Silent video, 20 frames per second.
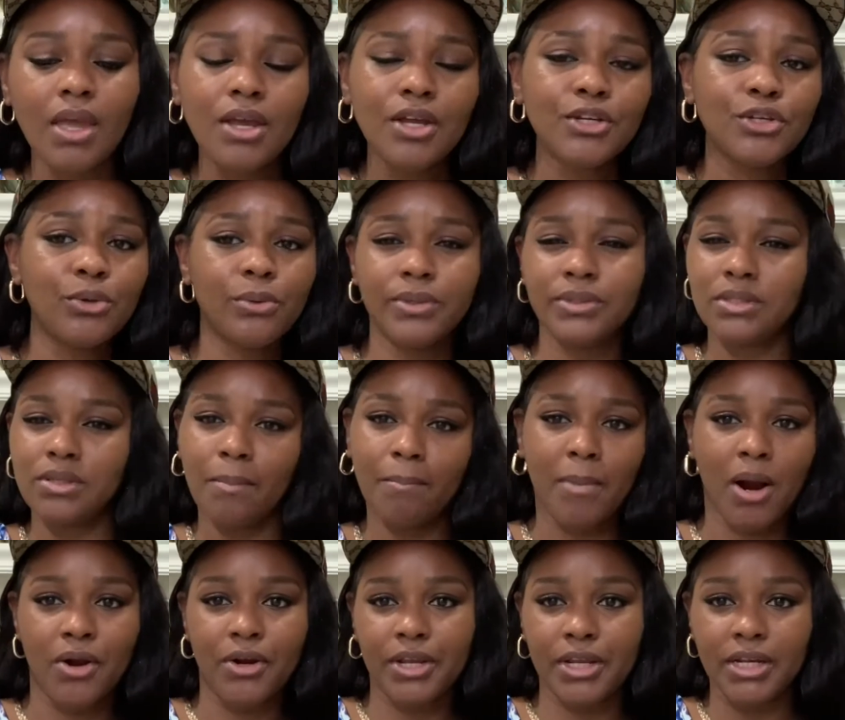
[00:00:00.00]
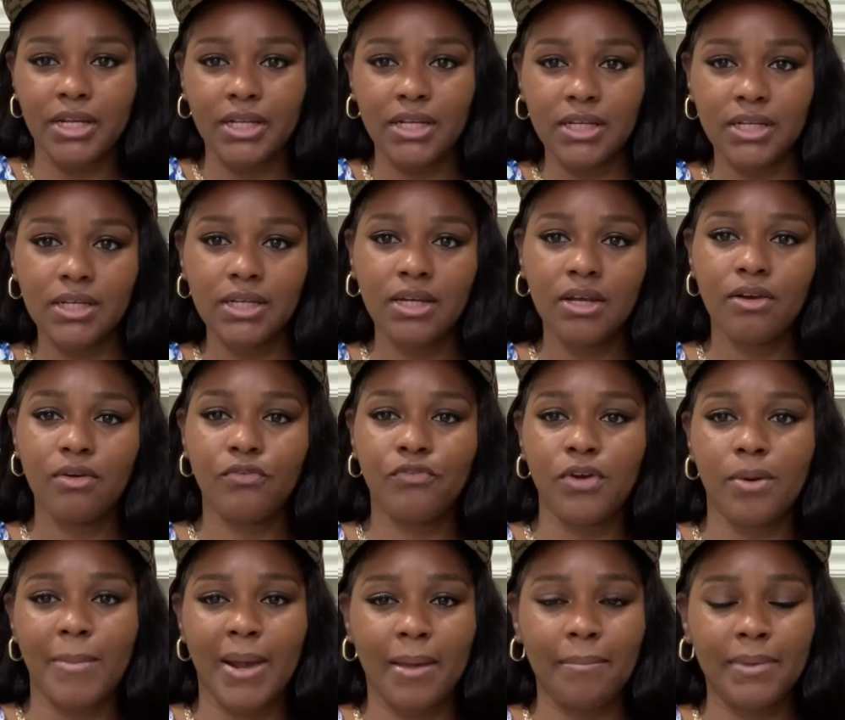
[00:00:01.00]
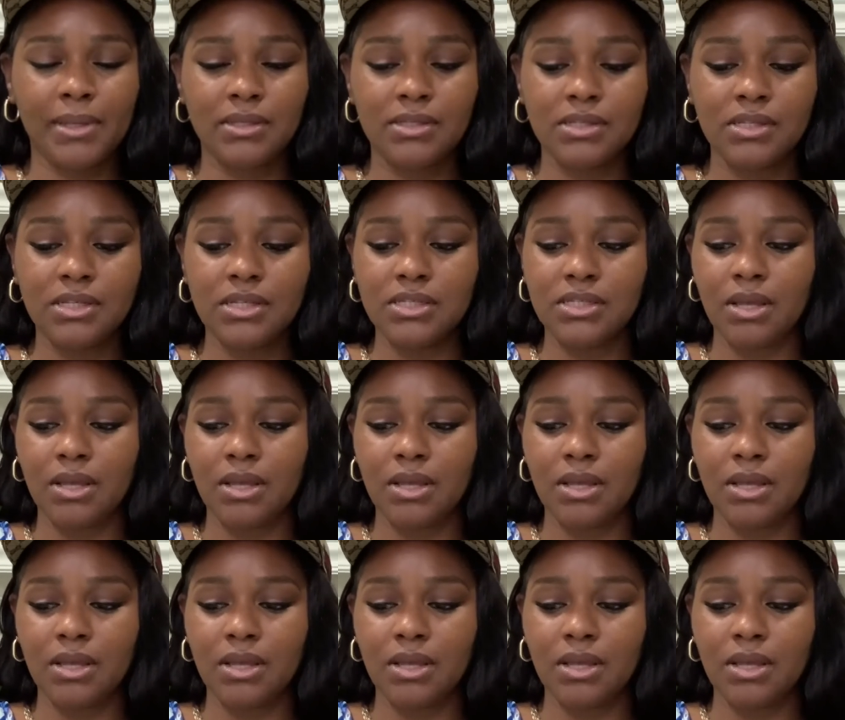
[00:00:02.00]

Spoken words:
doing some marketing for my business.